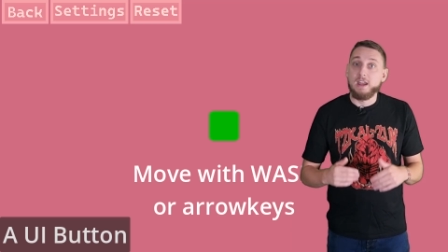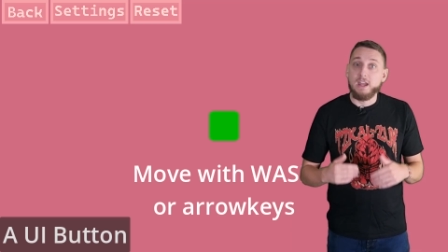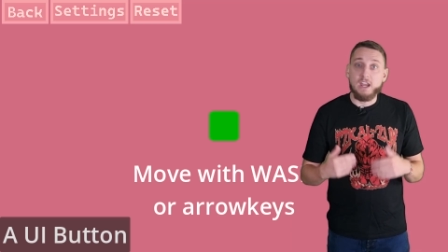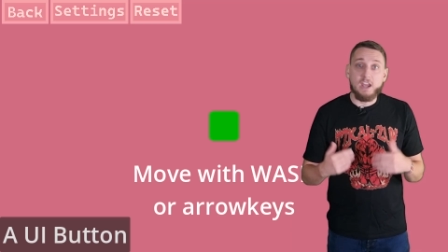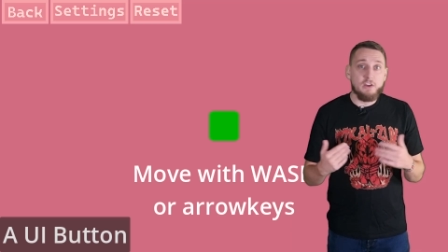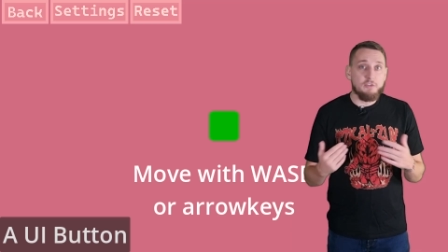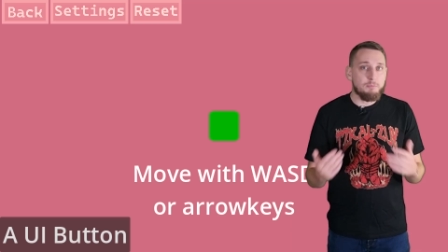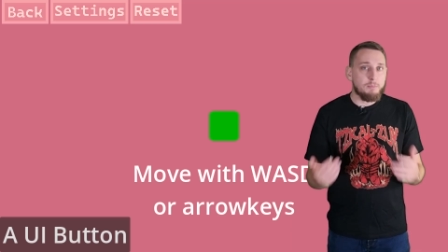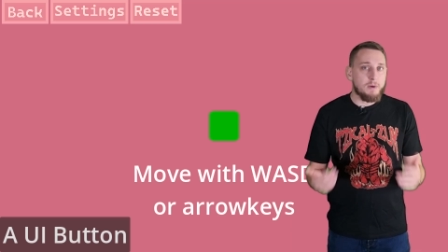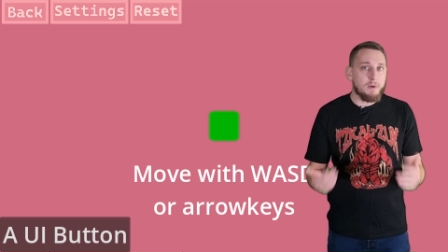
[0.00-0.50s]

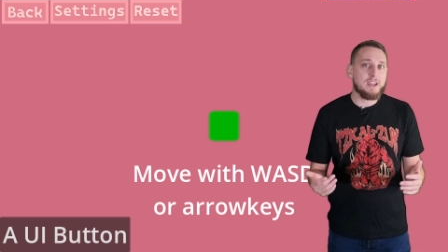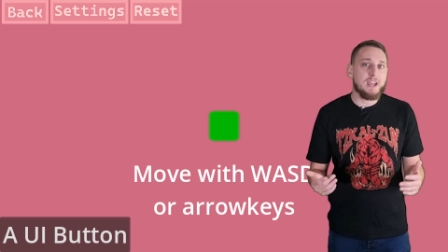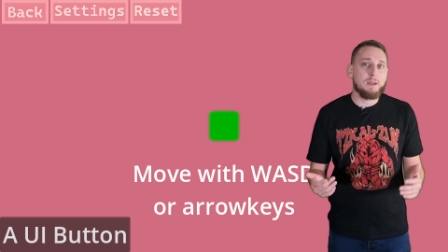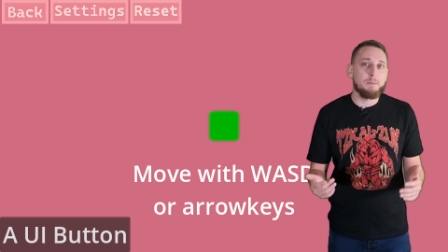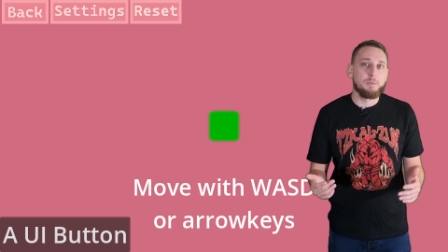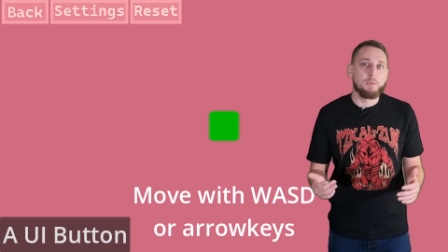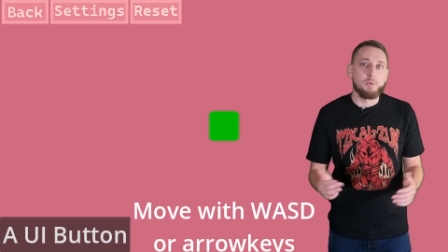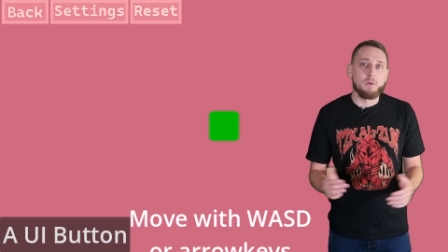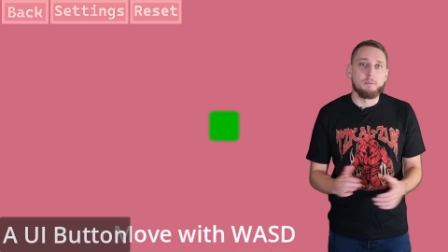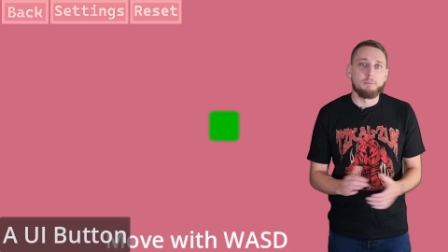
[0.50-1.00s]
if my
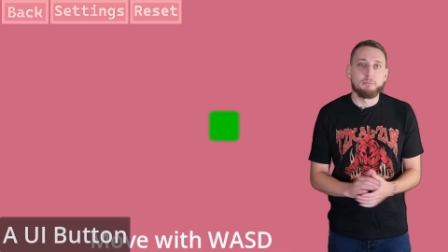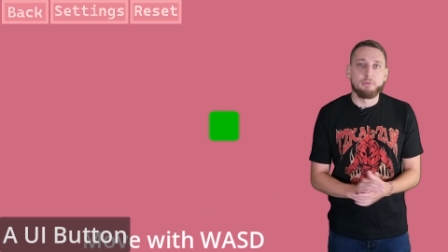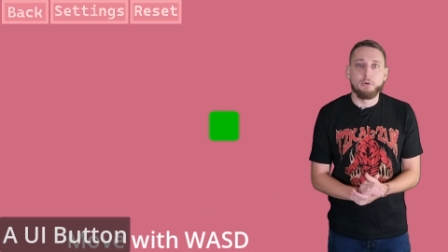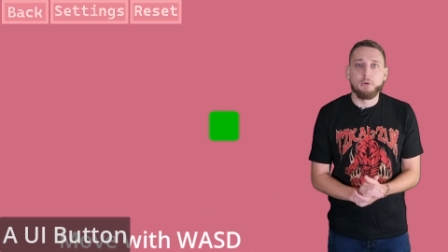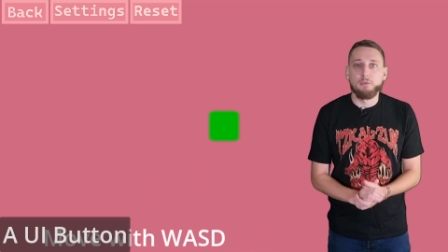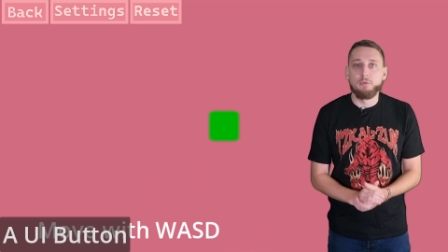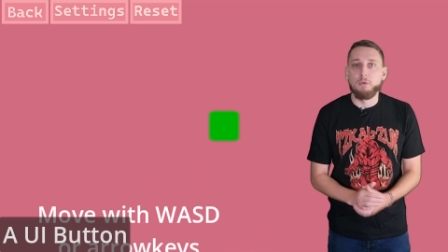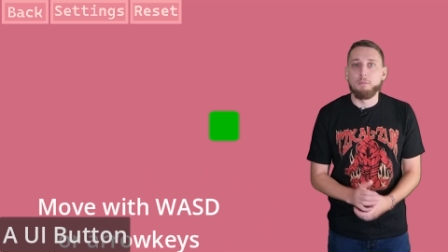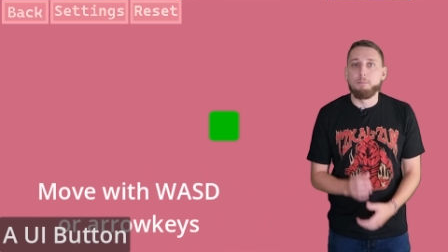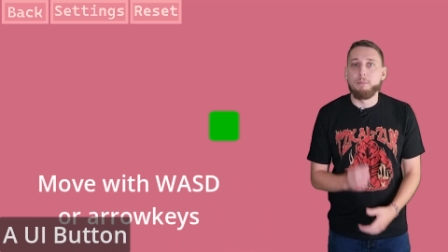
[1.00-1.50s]
games will
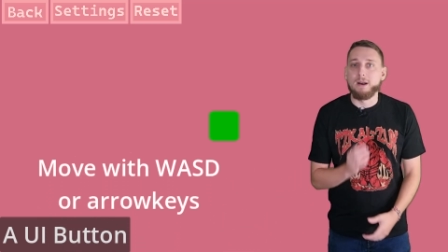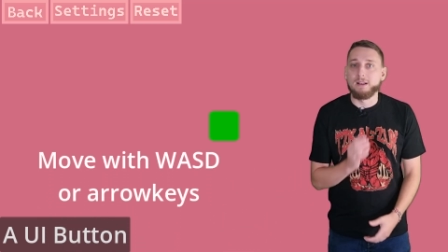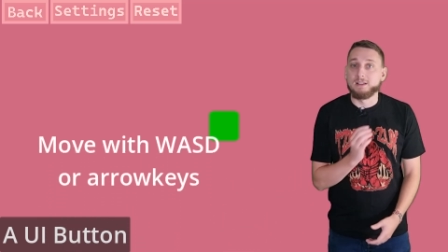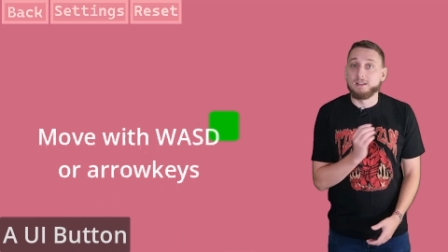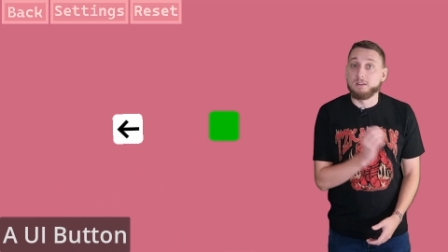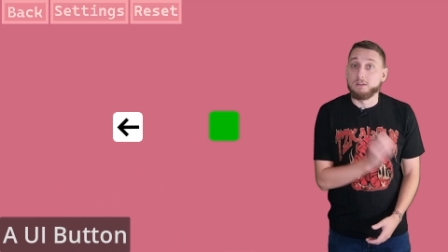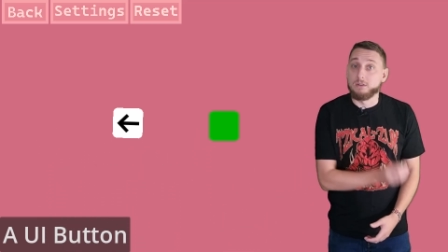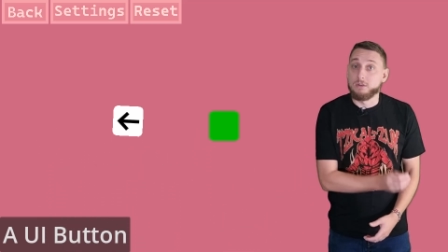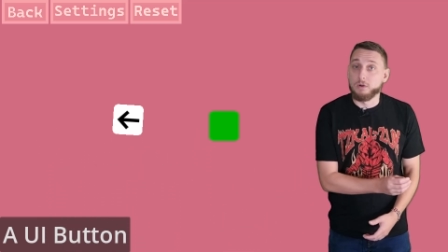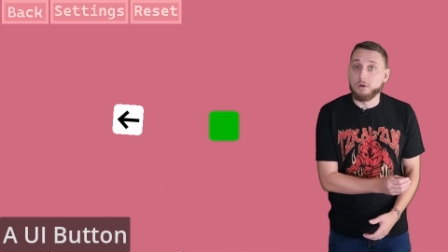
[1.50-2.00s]
improve with better
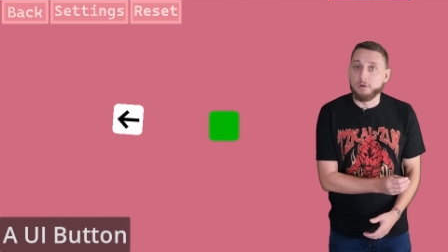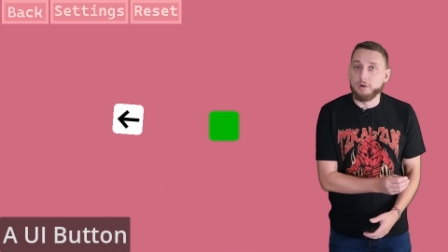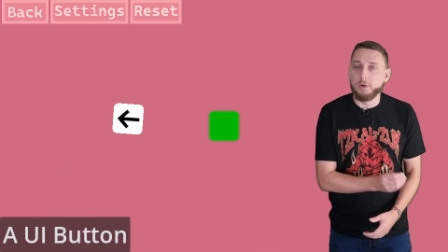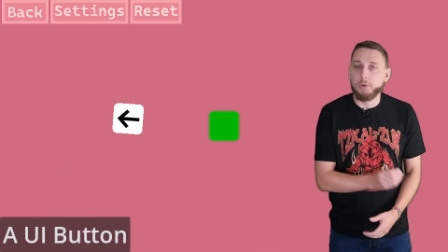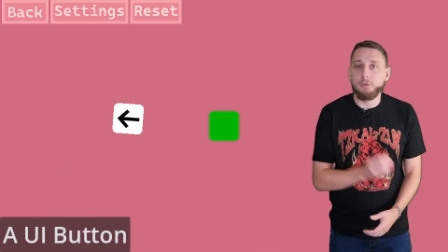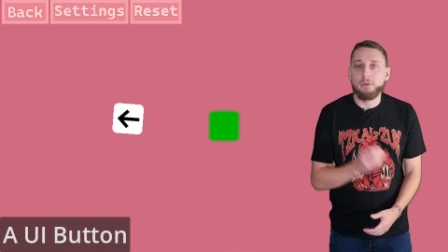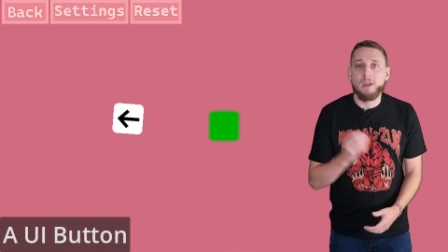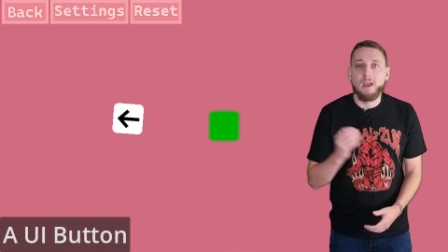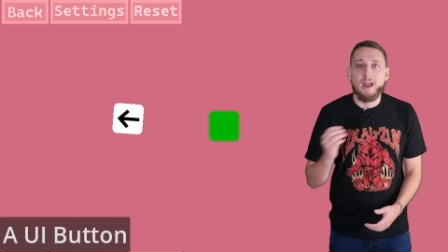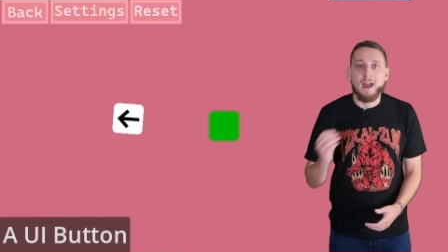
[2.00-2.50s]

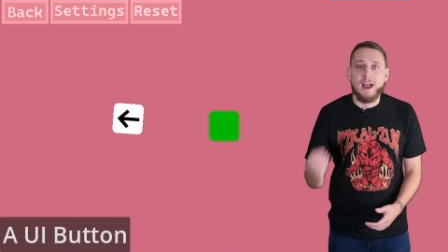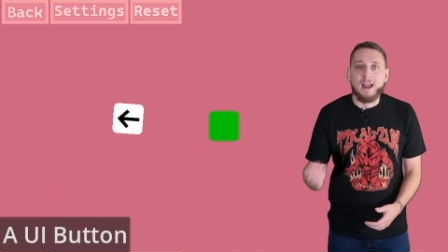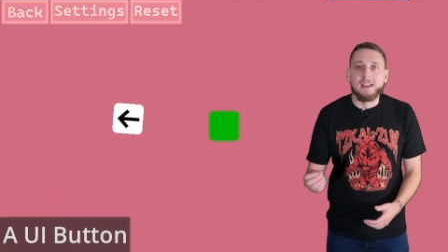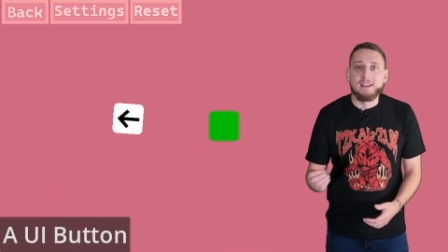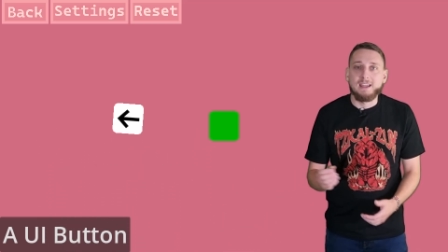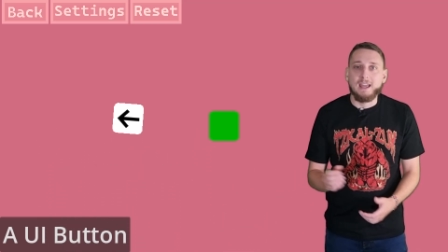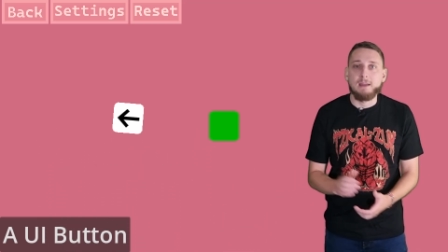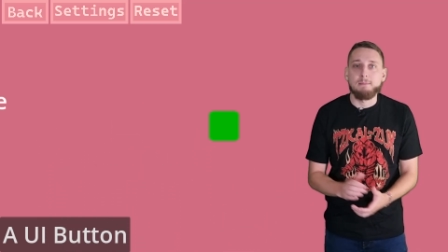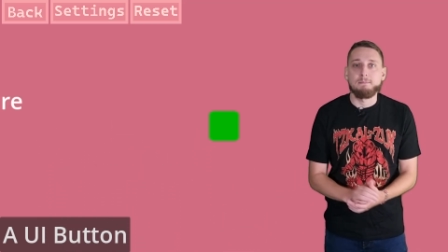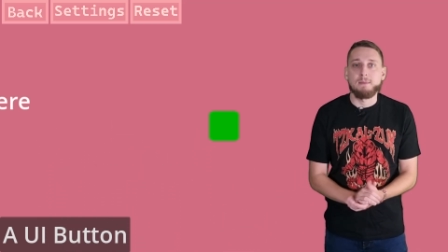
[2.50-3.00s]
tutorials and
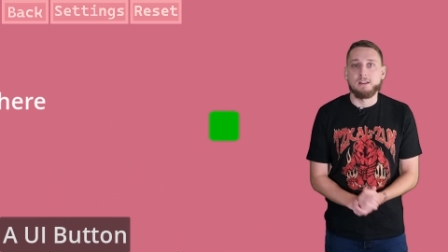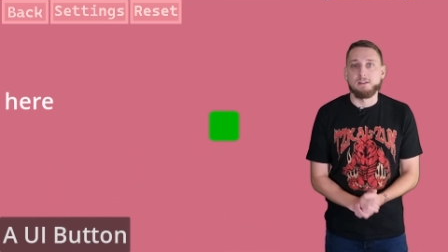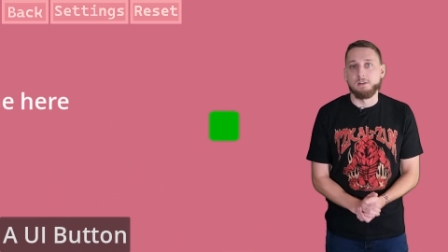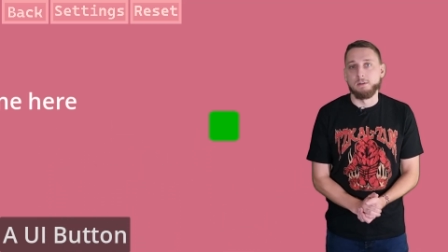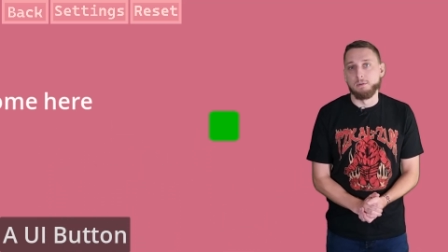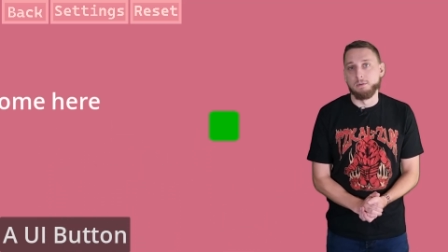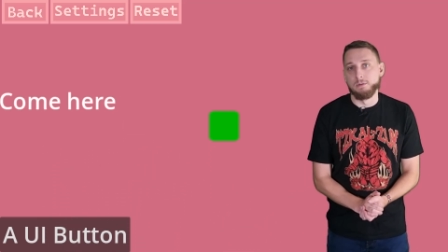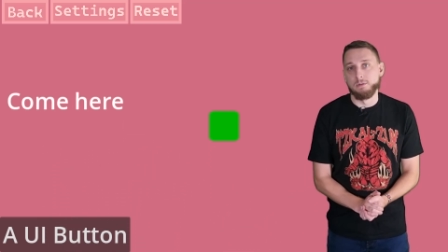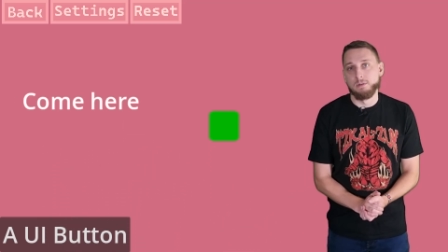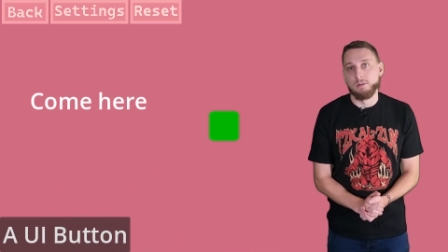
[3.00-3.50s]
game
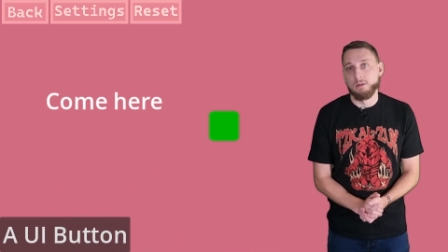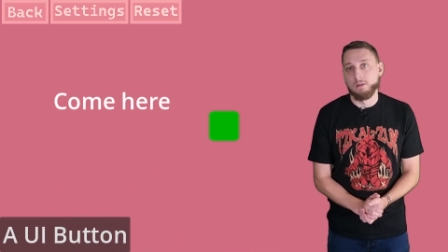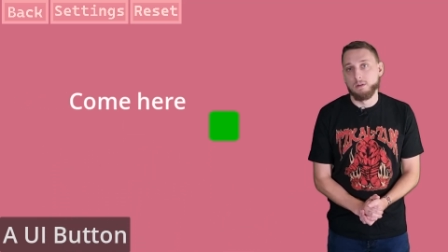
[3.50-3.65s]
menus.